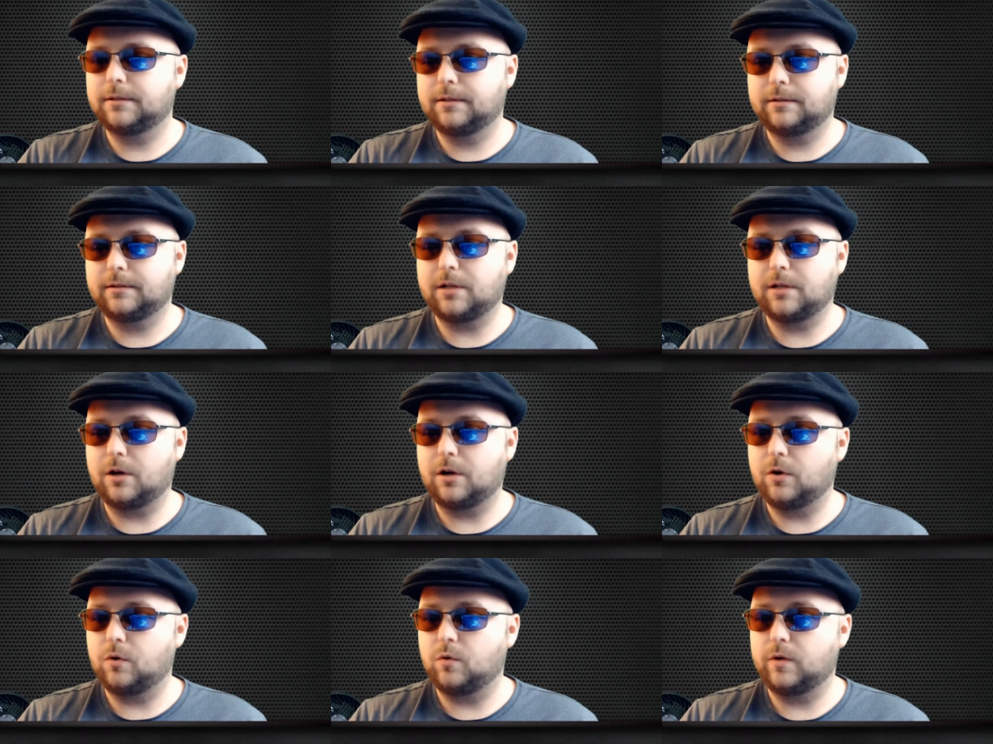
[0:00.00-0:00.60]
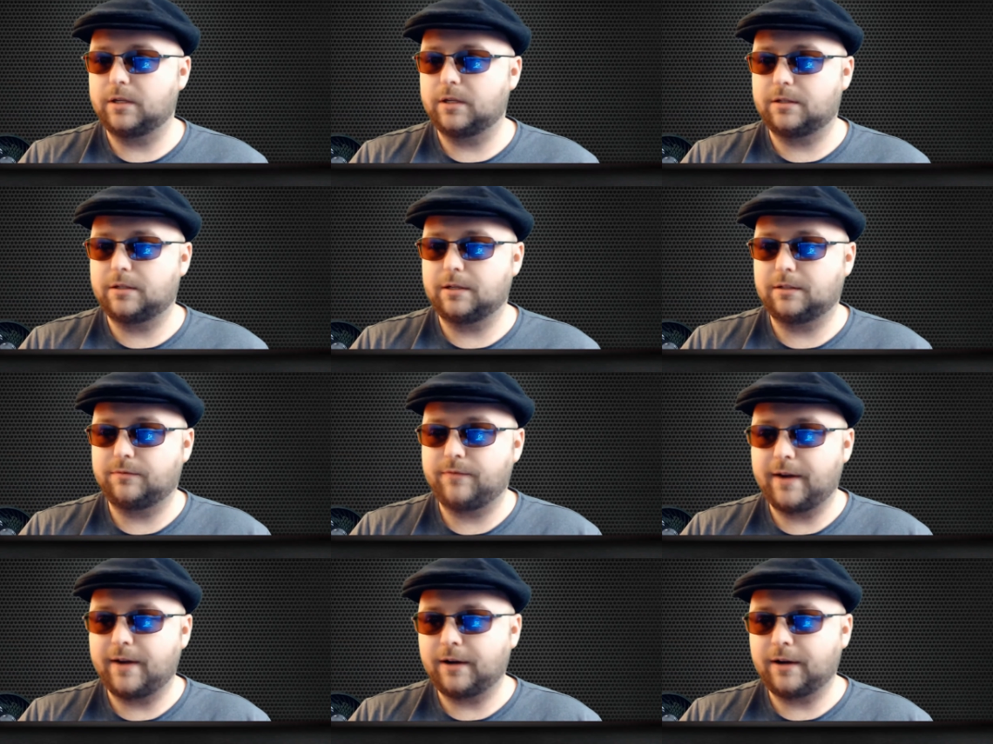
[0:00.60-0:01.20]
so it's
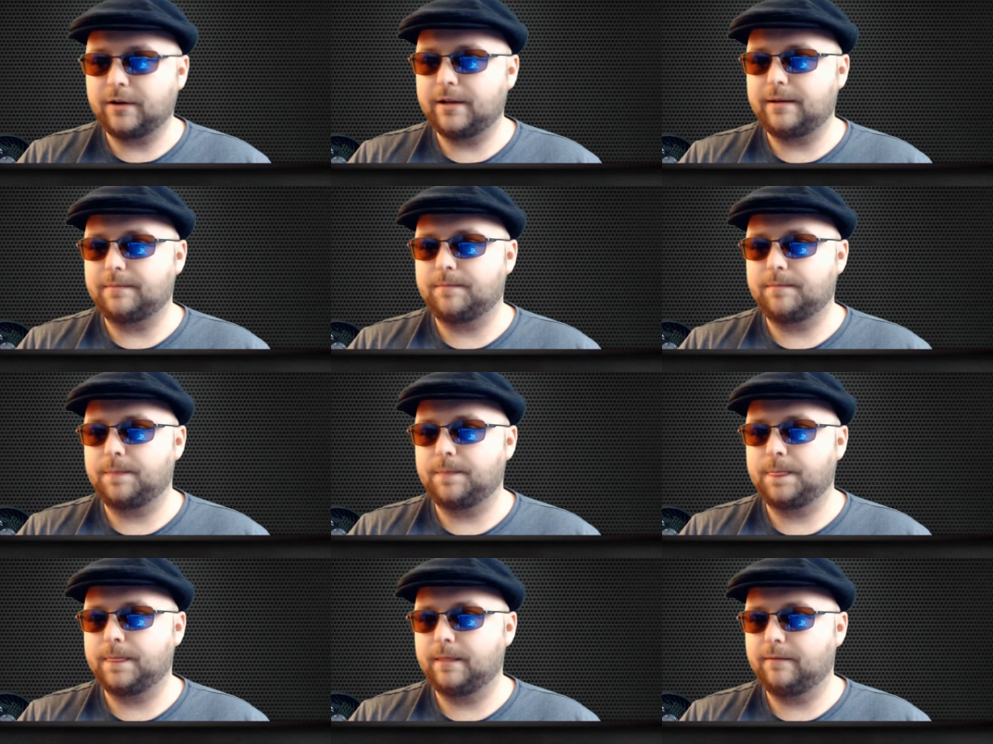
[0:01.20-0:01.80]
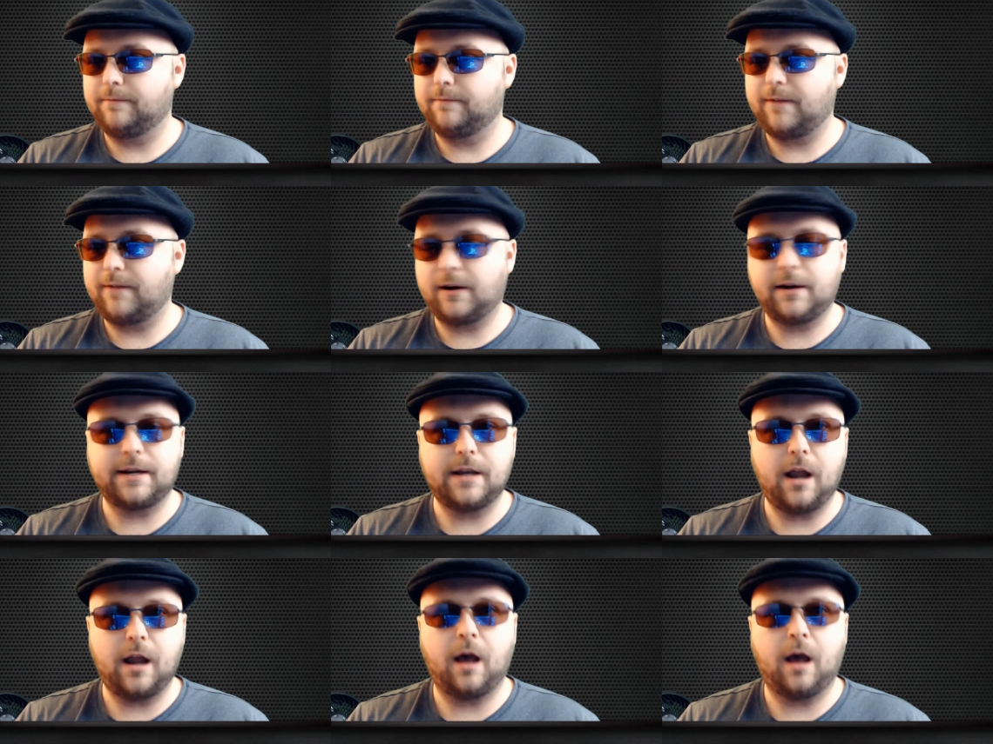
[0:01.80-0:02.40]
very,
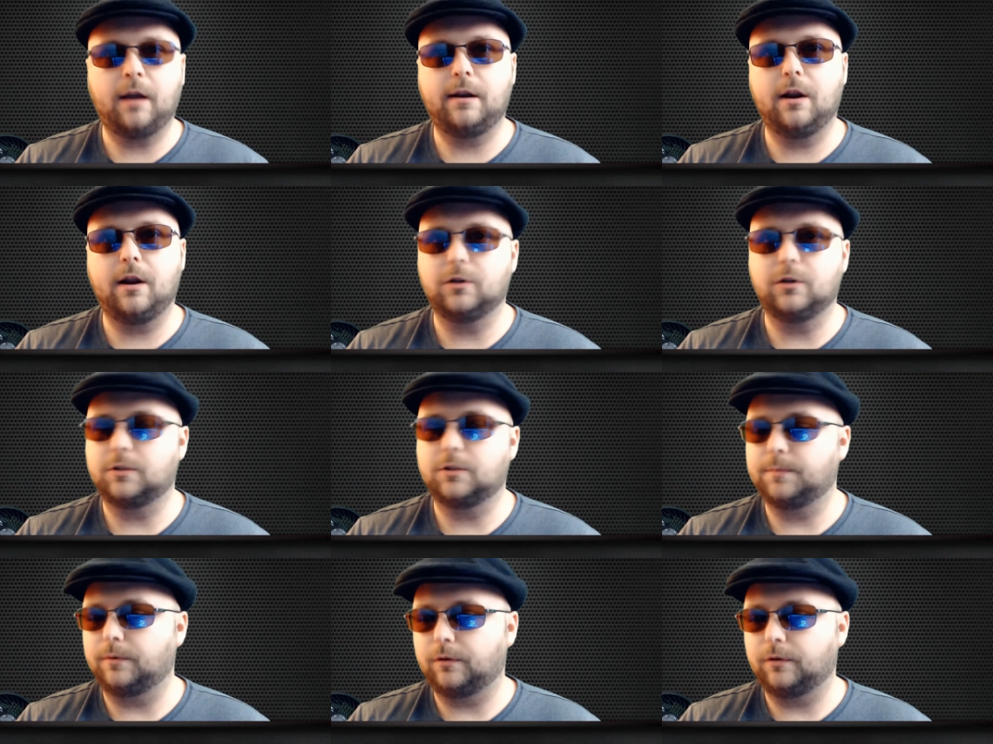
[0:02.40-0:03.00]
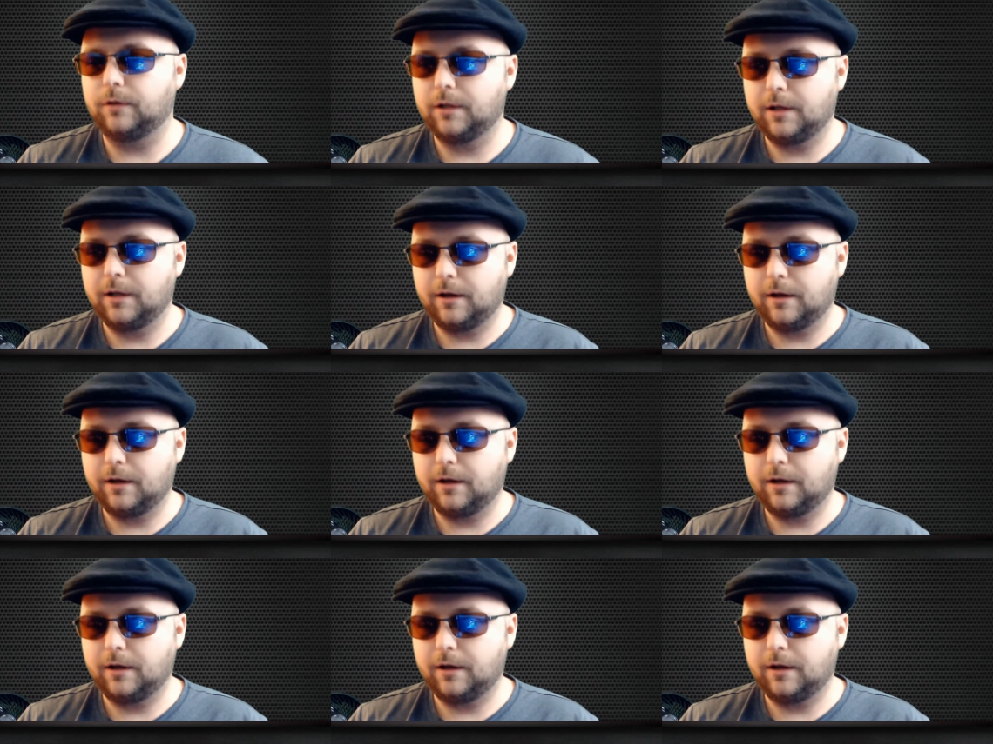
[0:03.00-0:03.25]
very not noticeable.